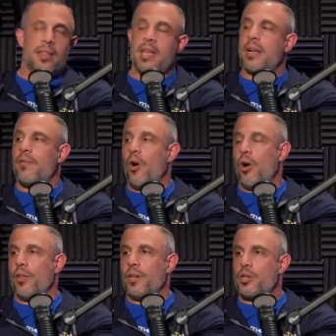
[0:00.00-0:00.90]
Think of
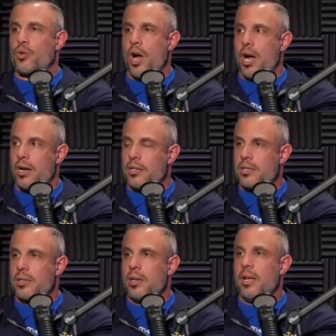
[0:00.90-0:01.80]
all the
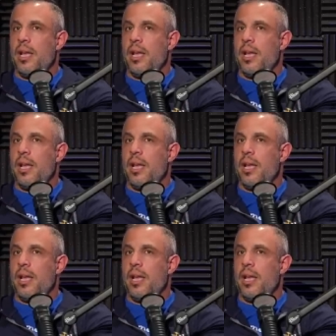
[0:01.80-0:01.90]
drugs